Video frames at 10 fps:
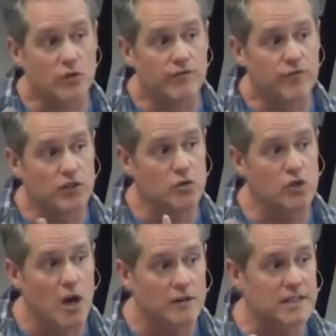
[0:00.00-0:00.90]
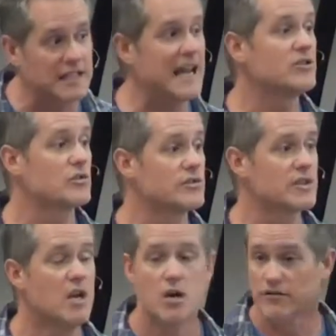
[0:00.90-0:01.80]
So for you young teenagers,
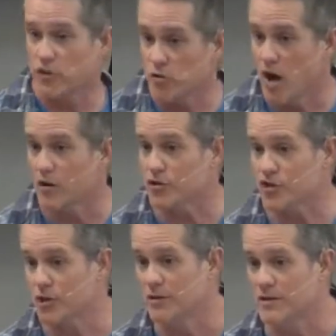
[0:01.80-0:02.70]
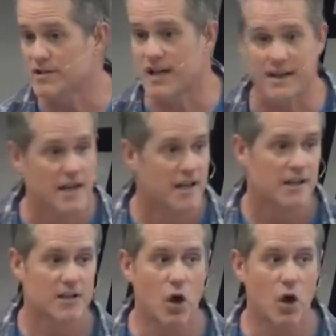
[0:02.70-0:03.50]
or for you younger students that,